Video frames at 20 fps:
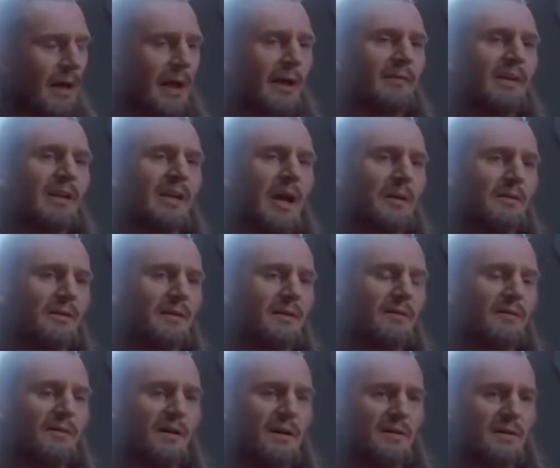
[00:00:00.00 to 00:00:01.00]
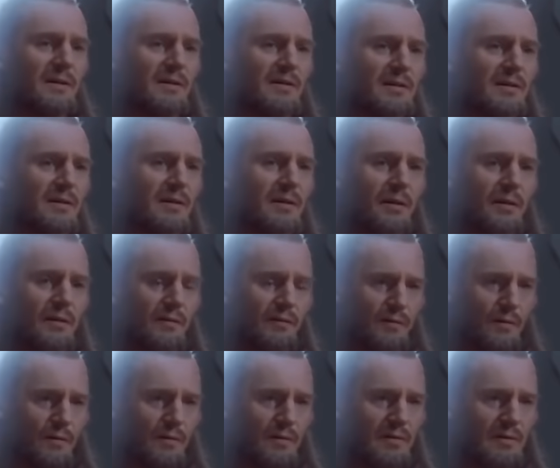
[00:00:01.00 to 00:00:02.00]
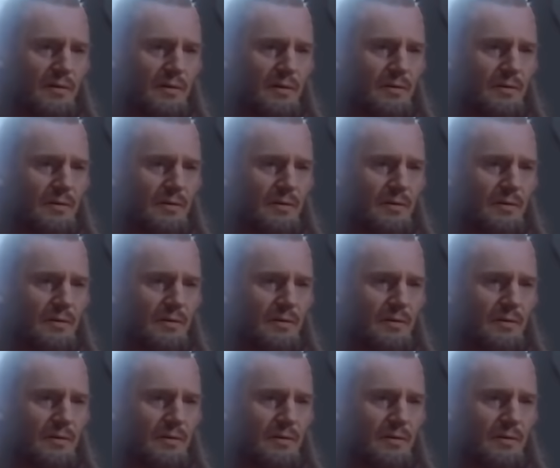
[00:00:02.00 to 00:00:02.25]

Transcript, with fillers: I've encountered divergence in the Force.